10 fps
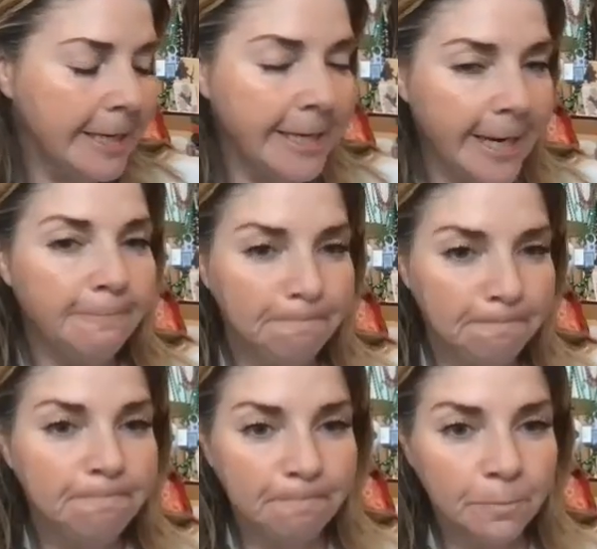Yeah.
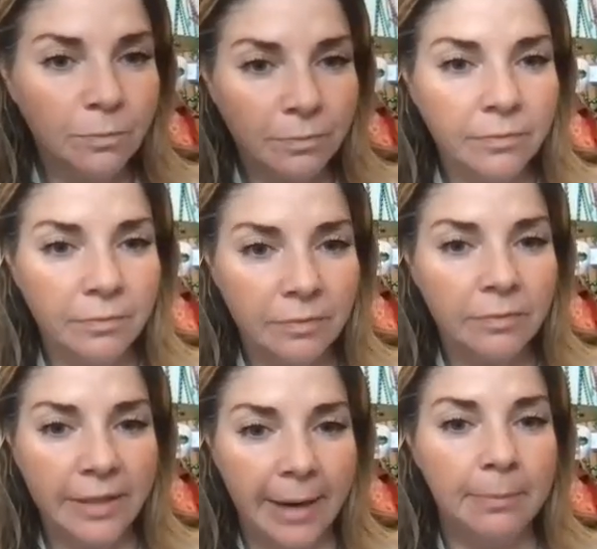
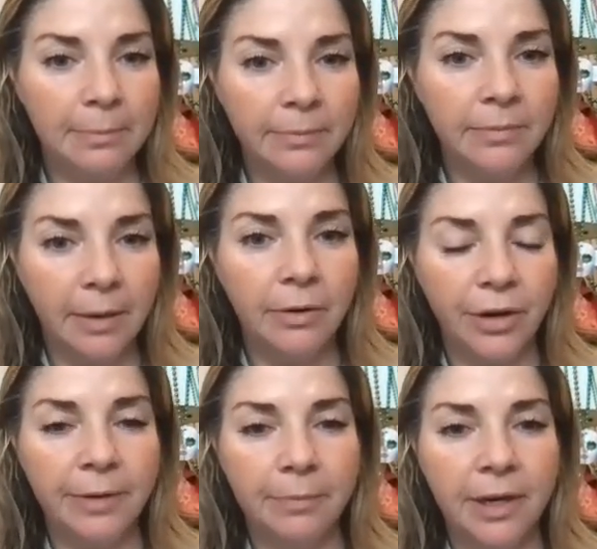Yeah. I
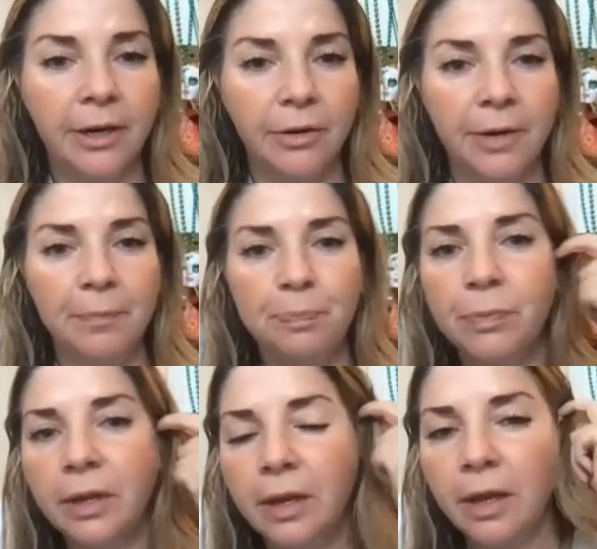agree. I agree.
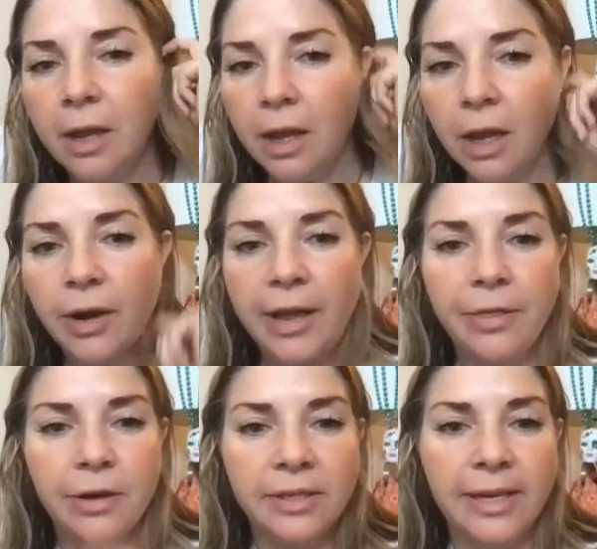Okay,
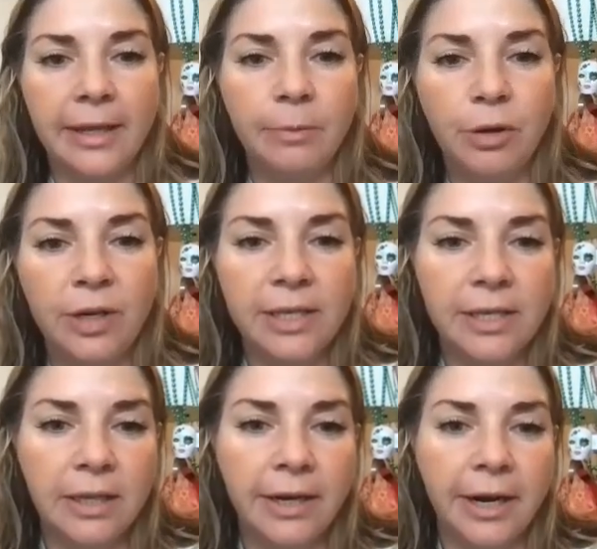Thursday, the moon is
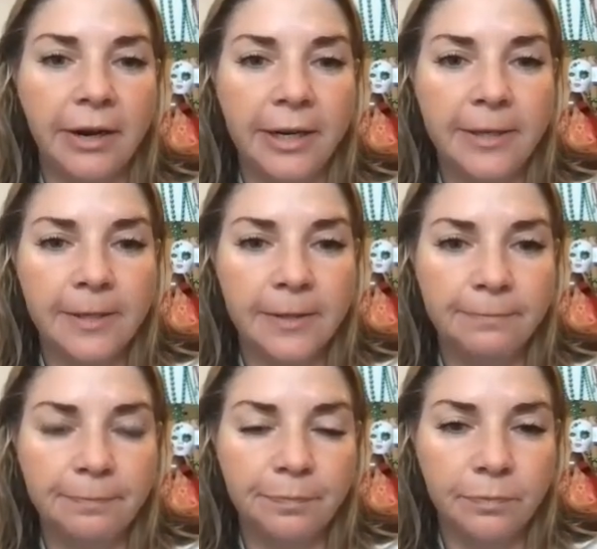still in Aries.
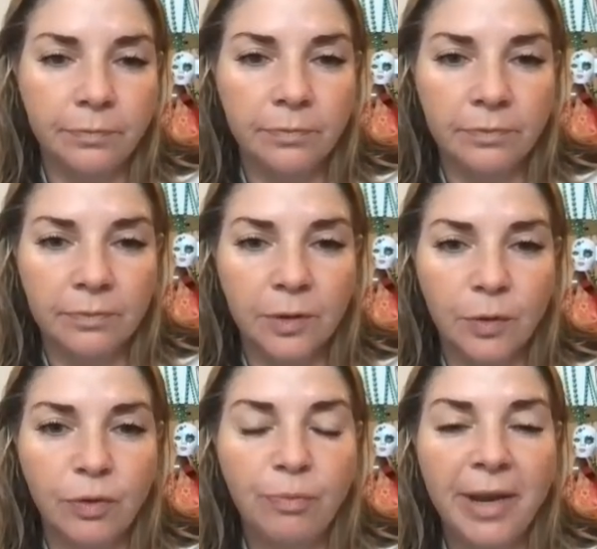Yes, and
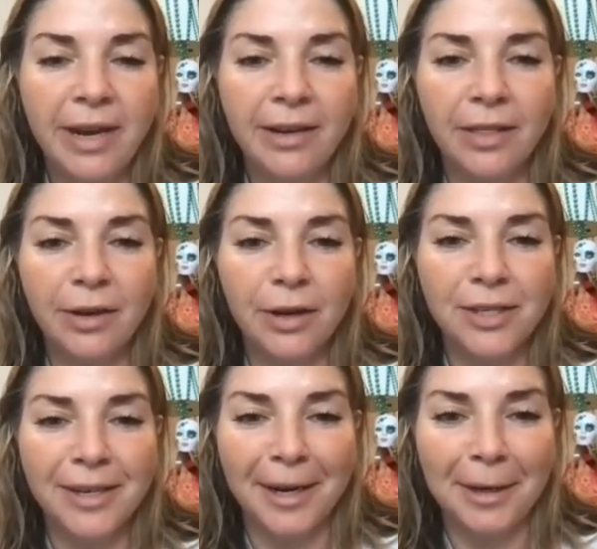we have made it to
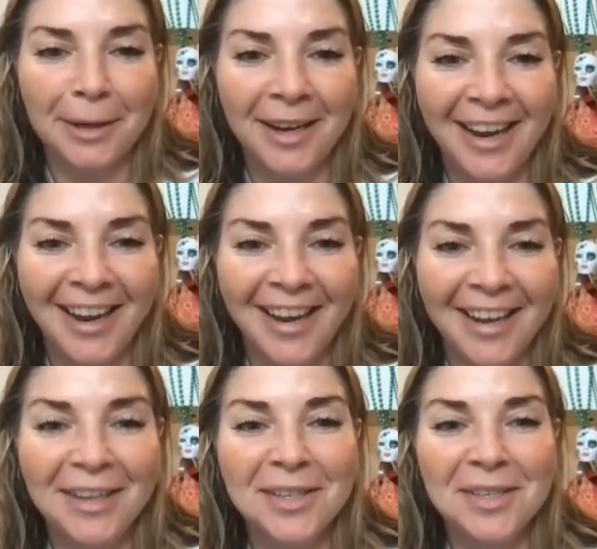Thursday.
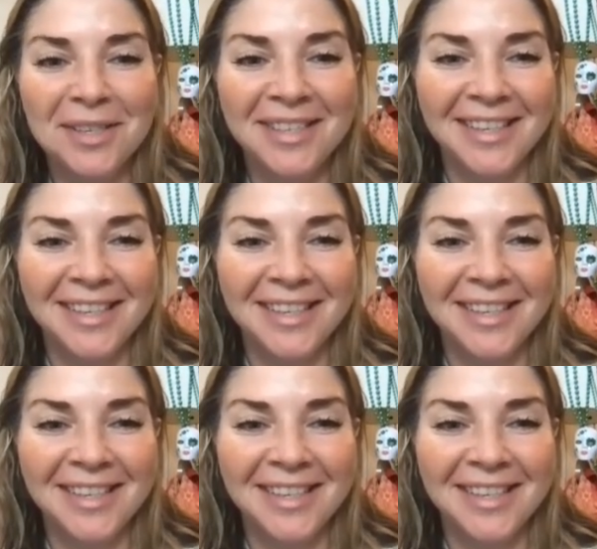Yes.